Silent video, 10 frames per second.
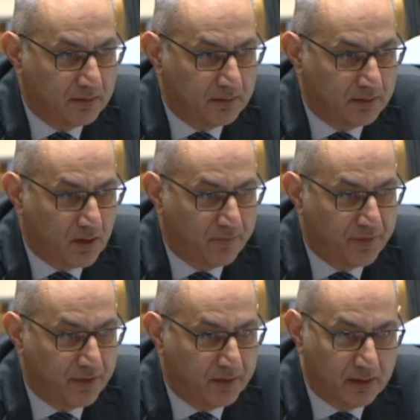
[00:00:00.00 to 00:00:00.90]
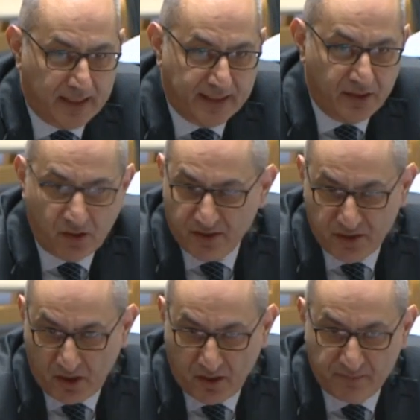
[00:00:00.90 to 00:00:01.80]
confident and lucky 9
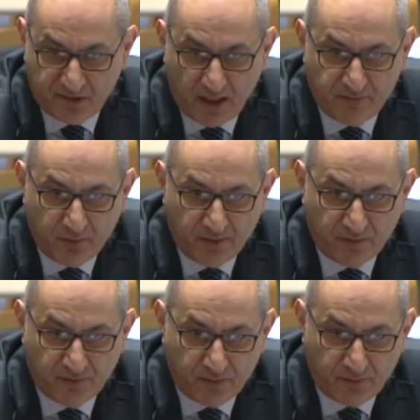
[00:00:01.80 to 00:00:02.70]
times over with